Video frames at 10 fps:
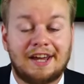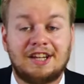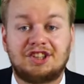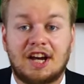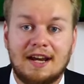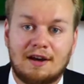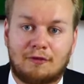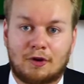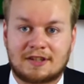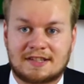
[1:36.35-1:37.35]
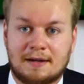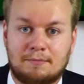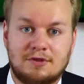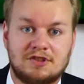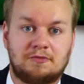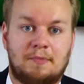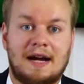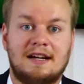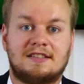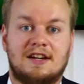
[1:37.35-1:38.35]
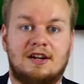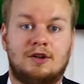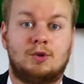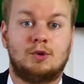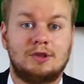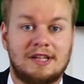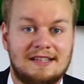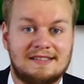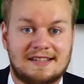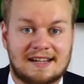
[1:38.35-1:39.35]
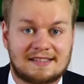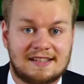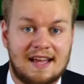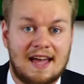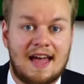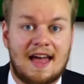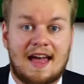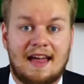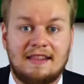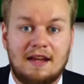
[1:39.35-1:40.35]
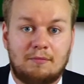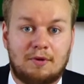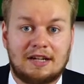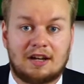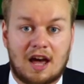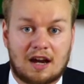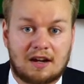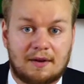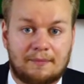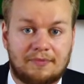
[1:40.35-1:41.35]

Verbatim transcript: In China, for example, spiders are good insects and they bring luck.